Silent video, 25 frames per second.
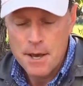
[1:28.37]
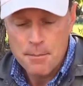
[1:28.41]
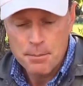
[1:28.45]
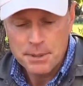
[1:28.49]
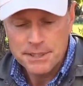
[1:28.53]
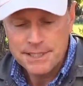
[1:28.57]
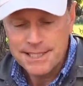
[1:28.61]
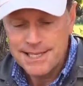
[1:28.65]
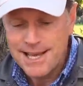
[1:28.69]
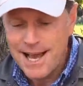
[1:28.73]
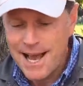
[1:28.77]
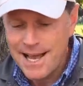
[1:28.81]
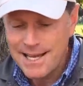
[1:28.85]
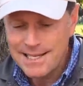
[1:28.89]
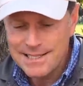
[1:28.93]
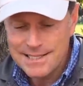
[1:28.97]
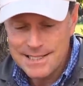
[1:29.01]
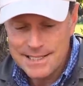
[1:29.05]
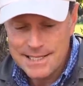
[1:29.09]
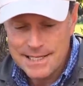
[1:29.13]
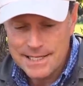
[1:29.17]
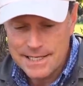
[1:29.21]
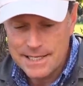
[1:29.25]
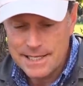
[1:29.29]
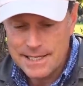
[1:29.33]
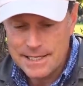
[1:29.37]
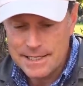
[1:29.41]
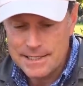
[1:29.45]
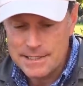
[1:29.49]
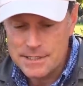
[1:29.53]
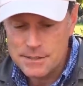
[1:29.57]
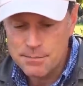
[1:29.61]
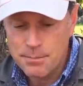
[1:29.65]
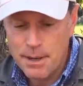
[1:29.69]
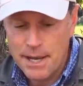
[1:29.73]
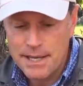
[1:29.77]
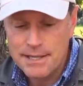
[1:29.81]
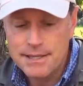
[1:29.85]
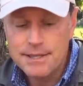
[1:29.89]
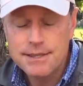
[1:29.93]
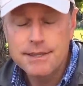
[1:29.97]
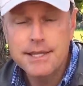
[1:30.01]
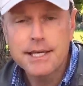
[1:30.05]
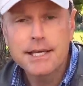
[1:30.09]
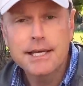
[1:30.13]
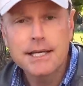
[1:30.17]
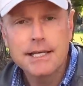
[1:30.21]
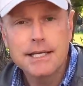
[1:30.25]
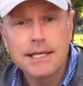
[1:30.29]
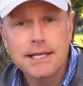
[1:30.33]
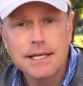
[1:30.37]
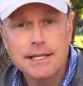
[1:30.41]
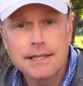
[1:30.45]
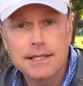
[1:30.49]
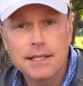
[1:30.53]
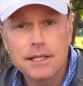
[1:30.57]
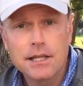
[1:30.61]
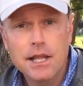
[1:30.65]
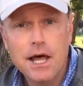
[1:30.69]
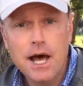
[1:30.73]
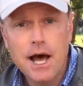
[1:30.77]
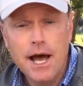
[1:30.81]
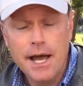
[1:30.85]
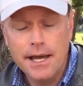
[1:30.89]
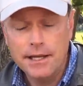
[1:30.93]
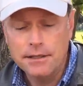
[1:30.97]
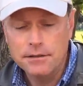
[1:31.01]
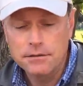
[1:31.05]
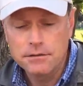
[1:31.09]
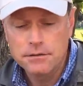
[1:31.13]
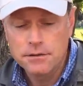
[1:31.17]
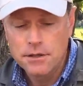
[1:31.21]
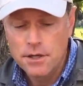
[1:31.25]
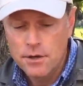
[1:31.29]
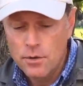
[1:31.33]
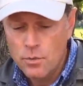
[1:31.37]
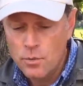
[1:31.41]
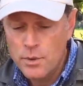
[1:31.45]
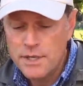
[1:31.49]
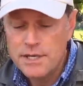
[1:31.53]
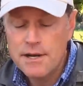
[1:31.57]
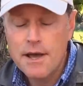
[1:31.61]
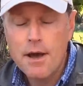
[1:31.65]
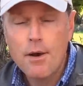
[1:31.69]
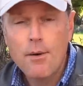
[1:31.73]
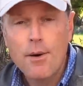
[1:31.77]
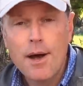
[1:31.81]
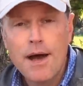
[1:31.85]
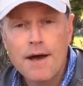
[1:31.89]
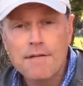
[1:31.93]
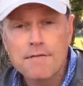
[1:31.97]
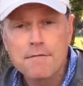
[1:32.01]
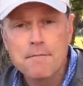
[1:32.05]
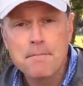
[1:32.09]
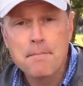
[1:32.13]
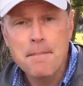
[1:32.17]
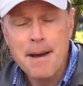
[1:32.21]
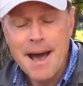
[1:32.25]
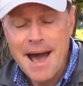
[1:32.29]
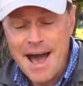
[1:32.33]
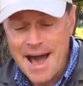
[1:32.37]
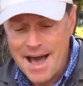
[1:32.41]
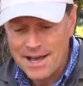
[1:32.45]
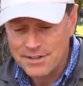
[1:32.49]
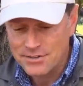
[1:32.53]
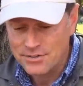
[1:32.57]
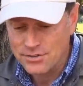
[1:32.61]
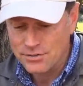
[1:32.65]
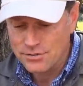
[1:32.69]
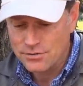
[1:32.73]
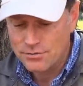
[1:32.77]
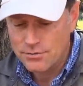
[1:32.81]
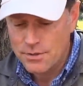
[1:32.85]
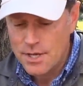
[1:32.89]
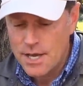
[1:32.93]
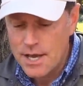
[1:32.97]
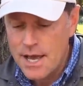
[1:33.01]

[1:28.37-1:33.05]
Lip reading: But the idea is, by thickening the line, we now have mass.